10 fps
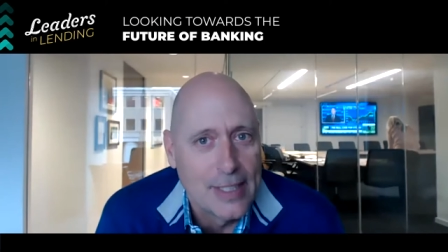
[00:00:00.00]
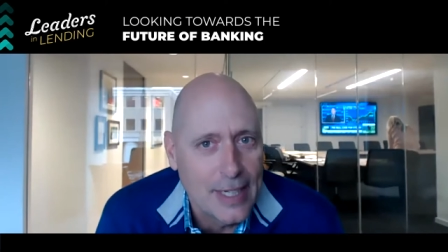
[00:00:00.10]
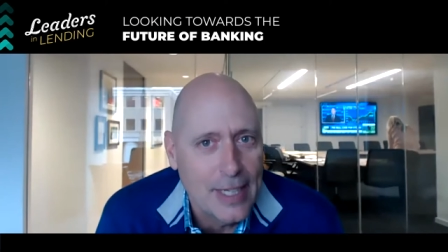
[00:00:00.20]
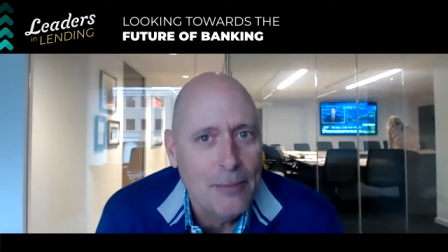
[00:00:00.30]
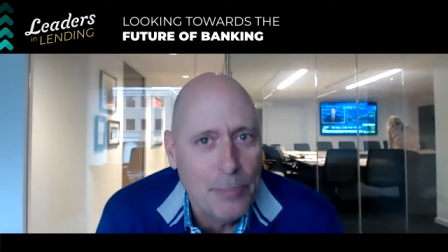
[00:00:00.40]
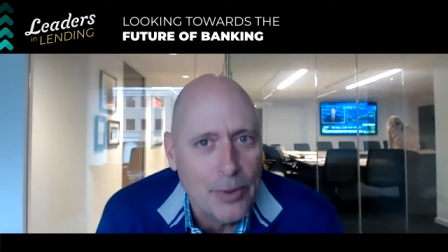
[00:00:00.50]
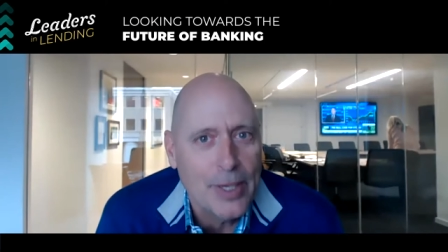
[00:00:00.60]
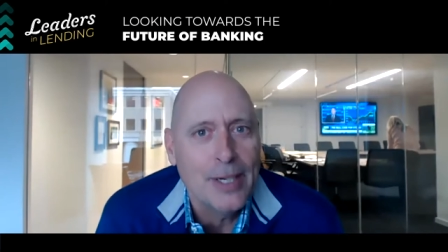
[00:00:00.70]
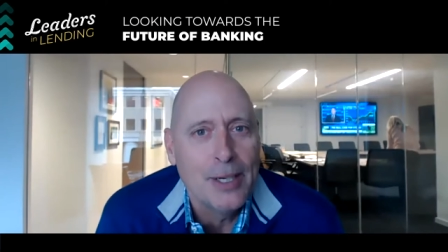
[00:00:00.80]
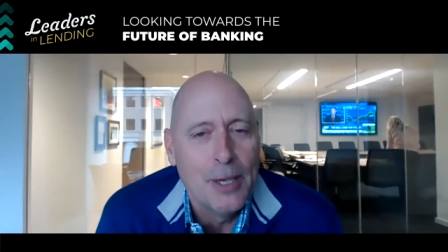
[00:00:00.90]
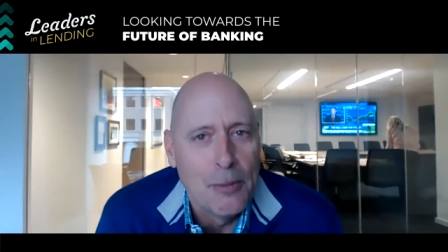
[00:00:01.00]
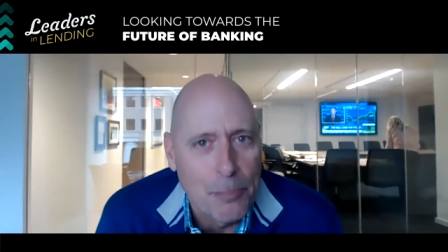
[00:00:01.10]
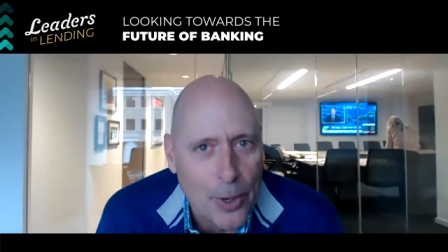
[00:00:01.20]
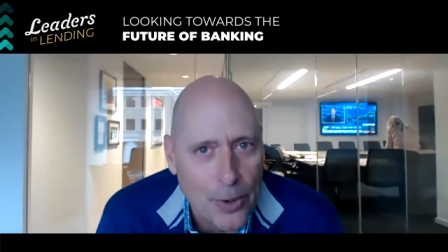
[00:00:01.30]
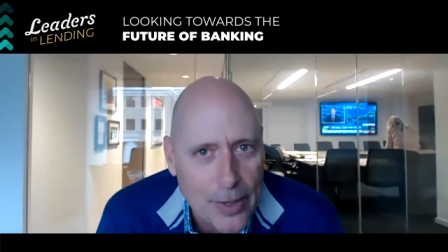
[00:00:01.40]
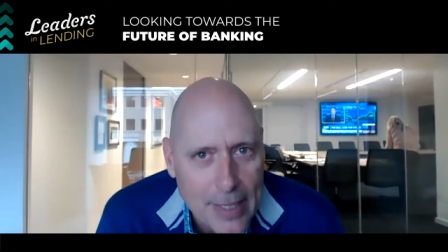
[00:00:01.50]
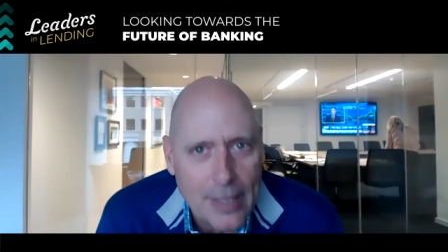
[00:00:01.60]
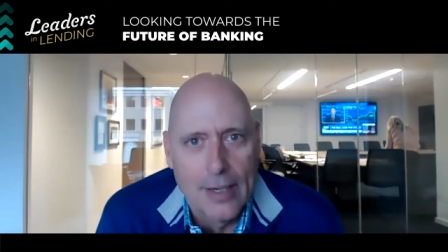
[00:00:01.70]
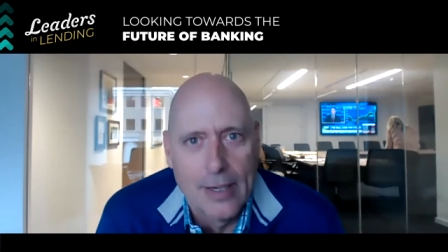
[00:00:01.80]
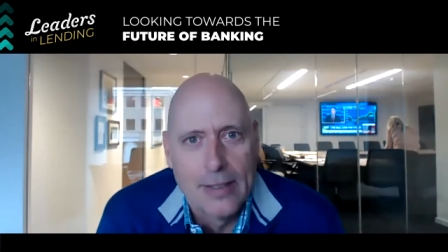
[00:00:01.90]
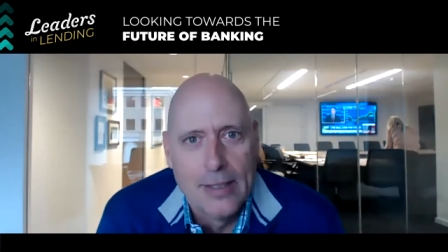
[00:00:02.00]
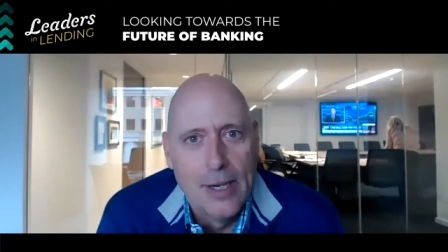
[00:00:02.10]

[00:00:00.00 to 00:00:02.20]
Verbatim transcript: $10 billion per year.